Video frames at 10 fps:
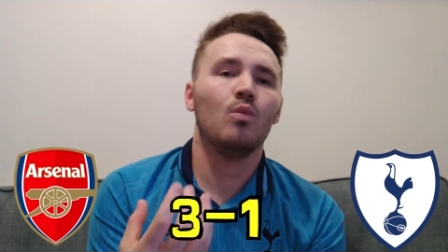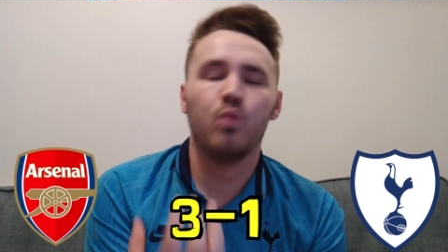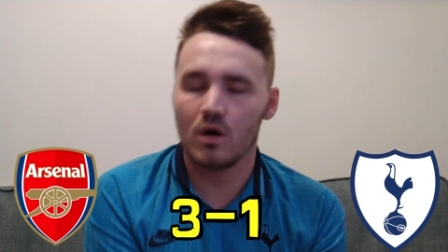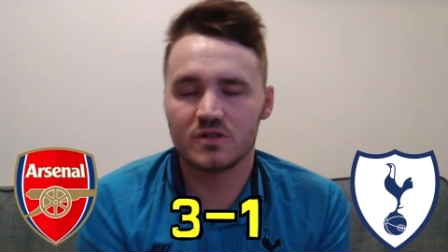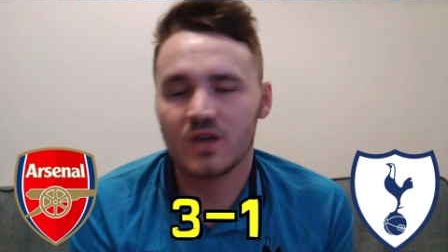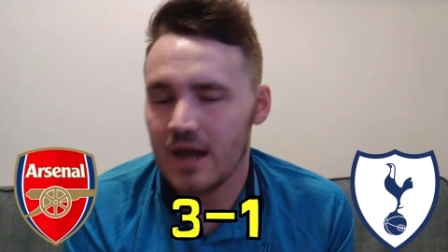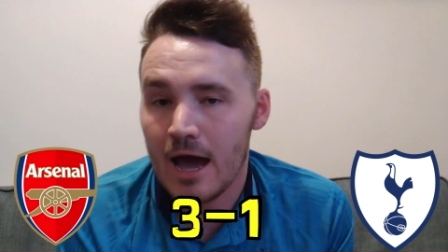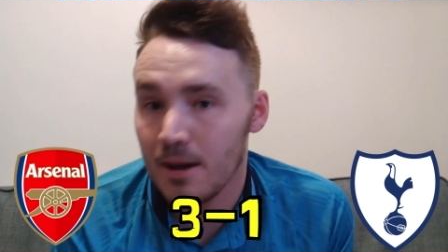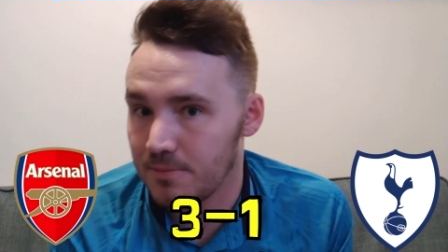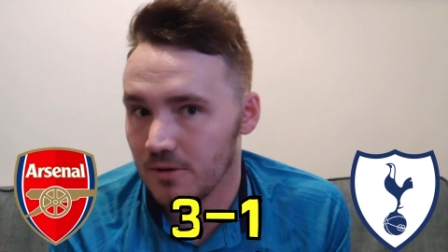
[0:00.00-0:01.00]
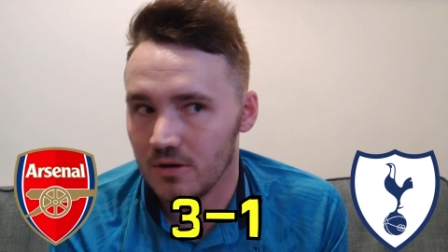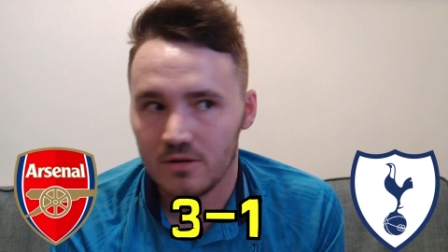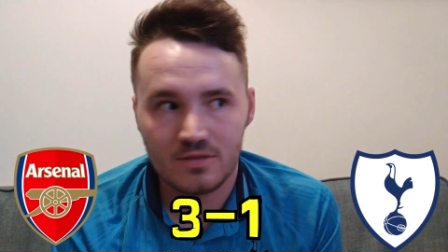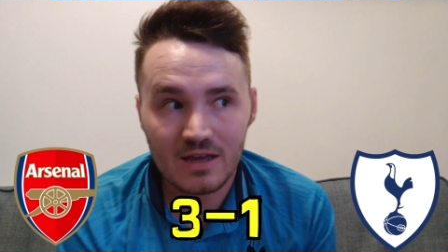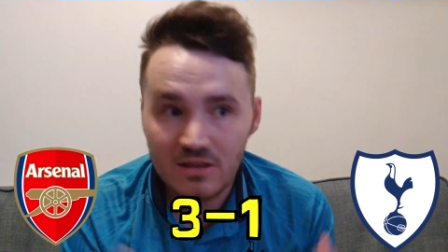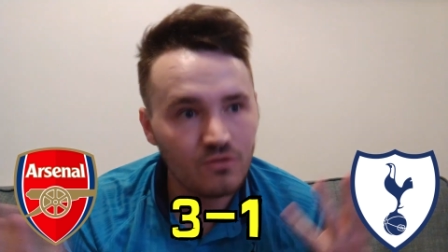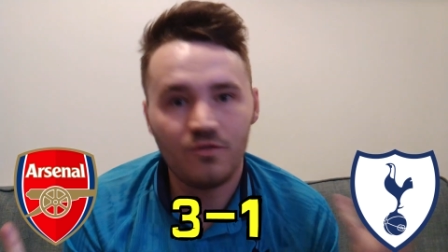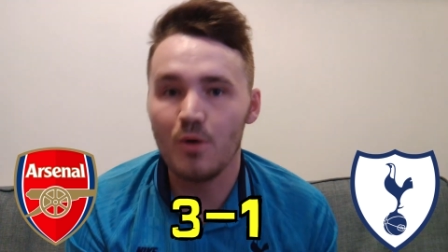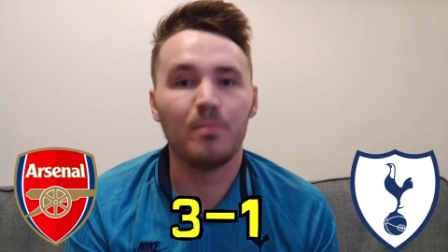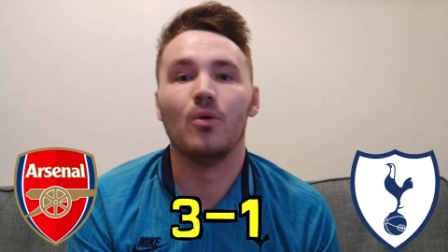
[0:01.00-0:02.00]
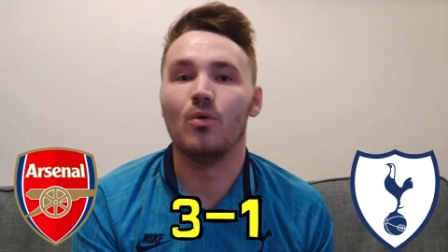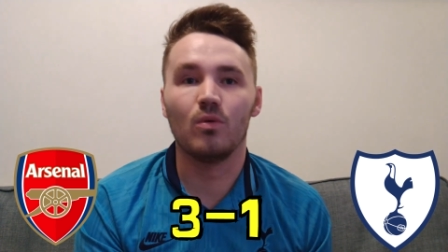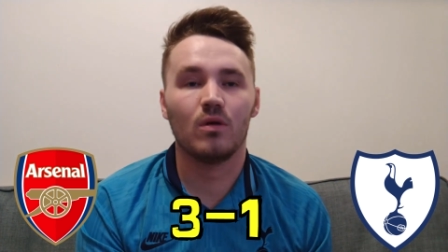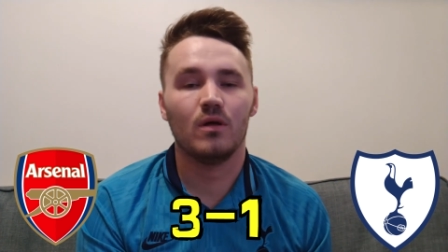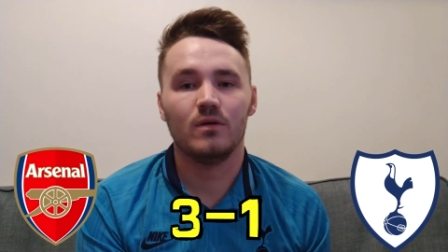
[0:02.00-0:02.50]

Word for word: what's going to happen. It's football.